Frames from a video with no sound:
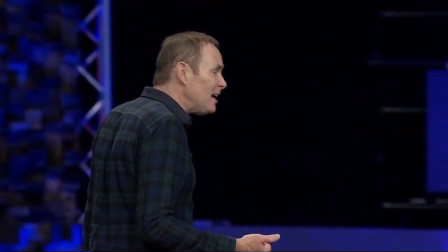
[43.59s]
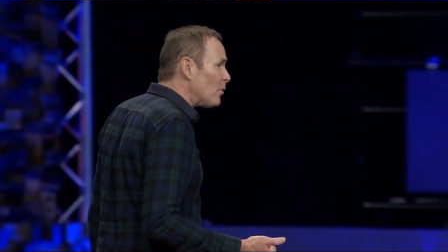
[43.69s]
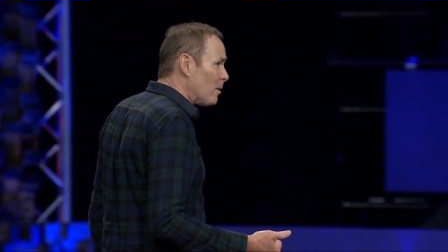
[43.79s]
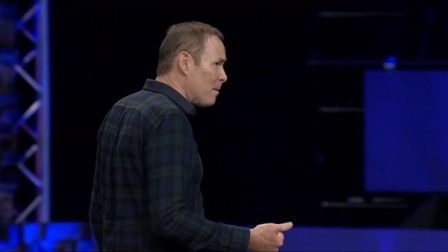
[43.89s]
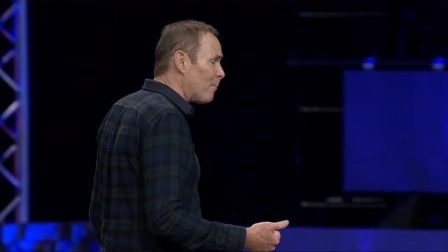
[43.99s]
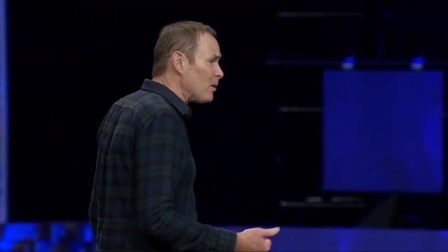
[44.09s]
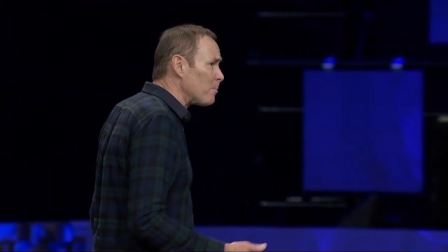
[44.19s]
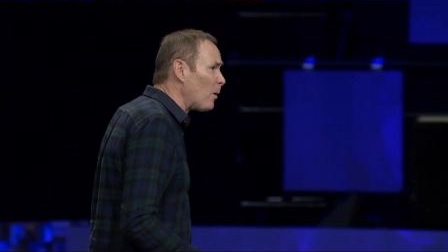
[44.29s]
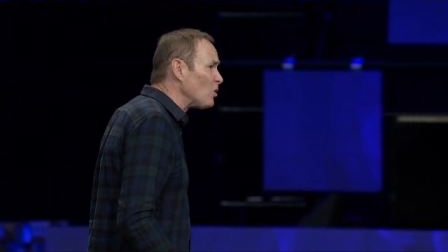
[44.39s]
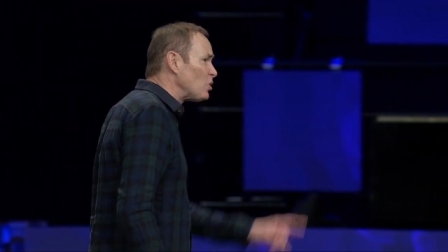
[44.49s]
You need to
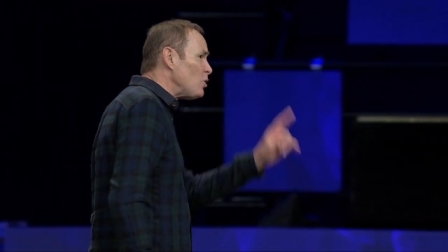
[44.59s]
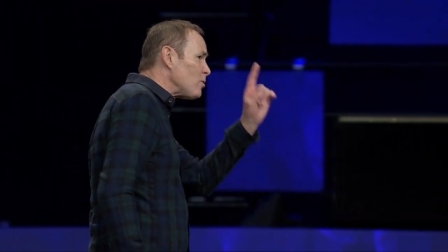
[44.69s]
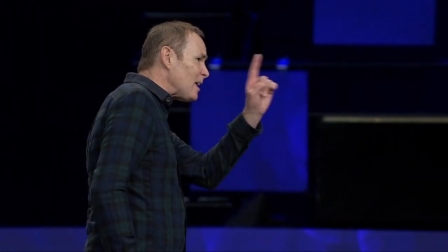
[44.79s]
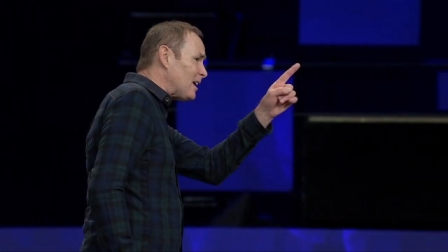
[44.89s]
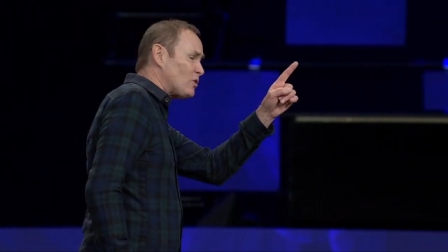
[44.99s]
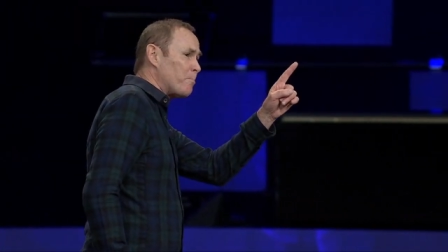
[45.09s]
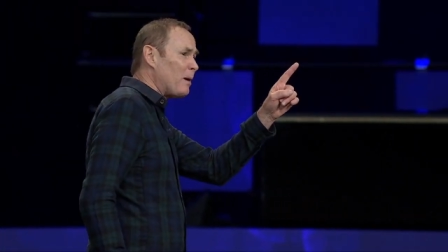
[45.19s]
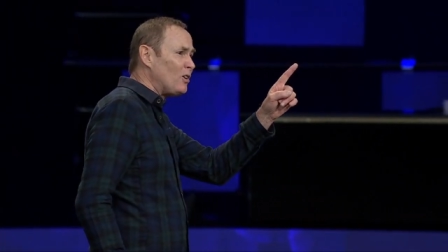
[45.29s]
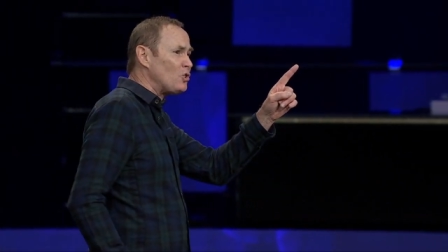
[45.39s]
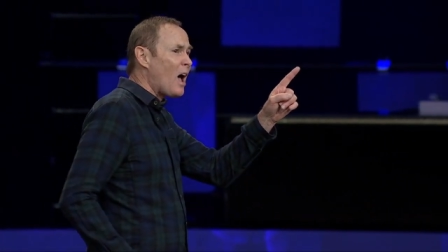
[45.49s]
remember, the person you think
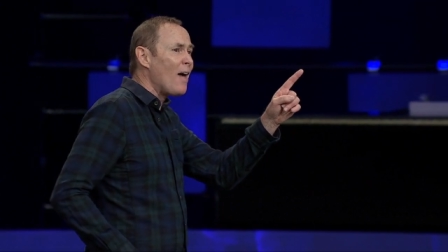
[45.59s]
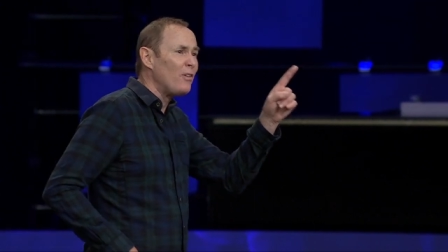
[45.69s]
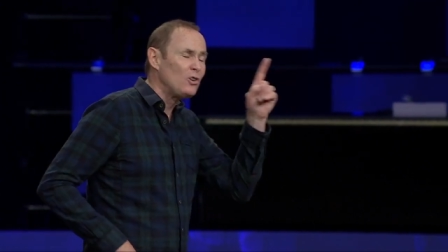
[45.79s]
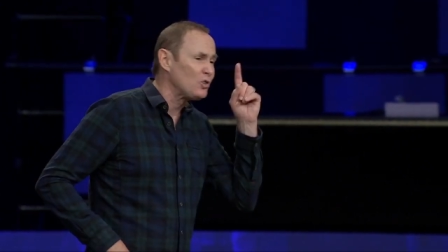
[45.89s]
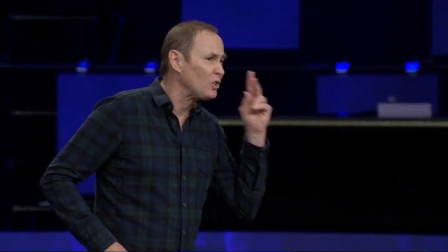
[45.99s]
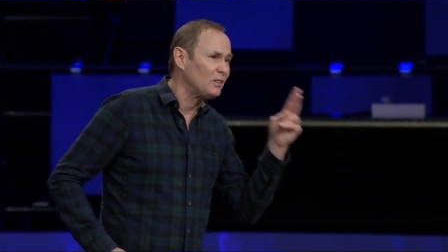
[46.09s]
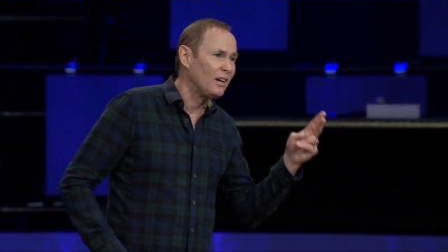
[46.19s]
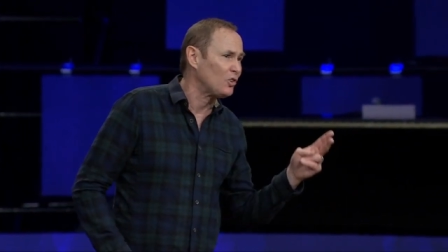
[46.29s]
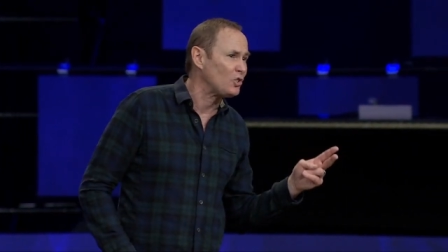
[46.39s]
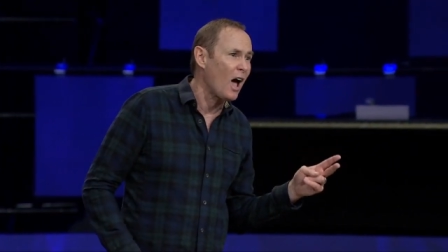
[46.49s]
is a big shot, they're
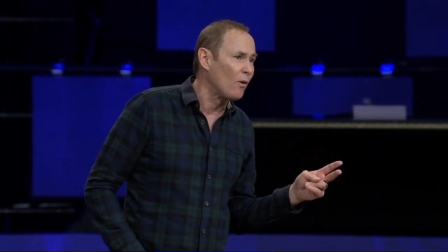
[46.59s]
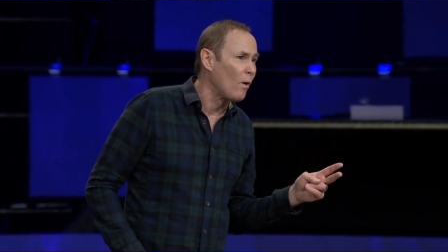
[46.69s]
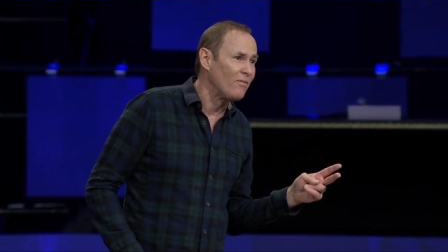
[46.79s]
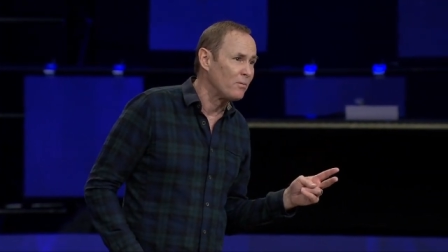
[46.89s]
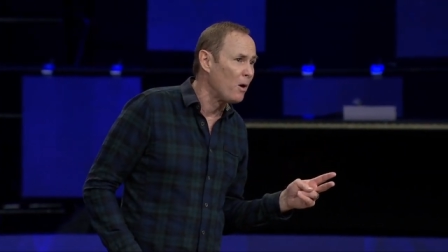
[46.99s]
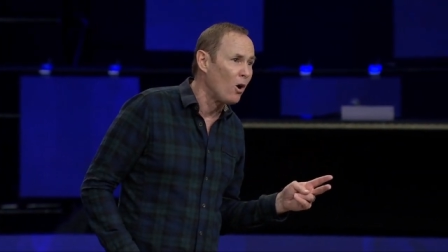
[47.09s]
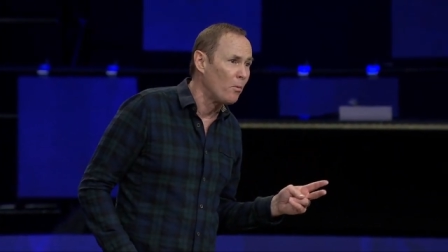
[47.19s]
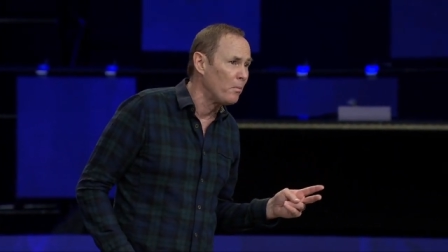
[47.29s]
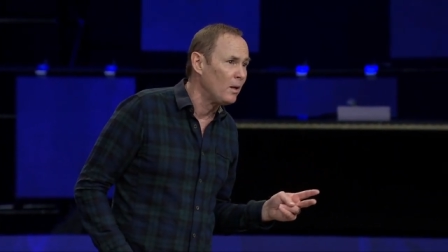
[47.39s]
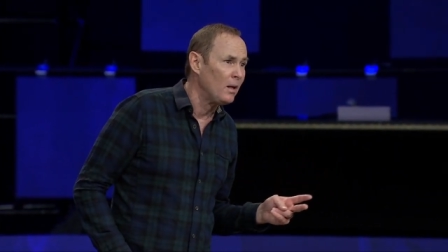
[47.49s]
just a little shot away from
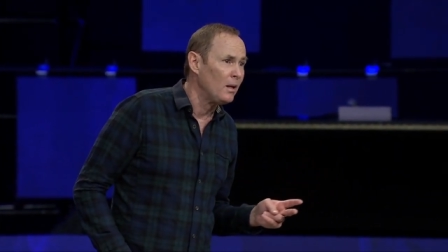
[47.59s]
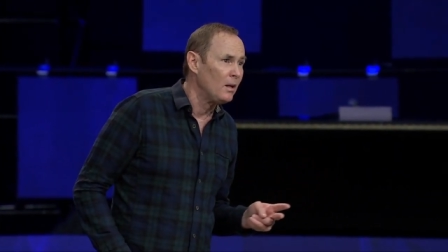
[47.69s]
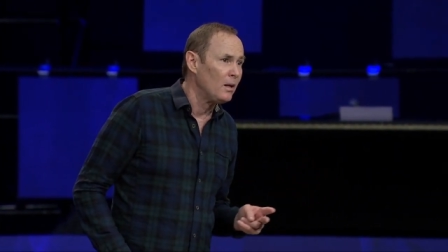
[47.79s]
home.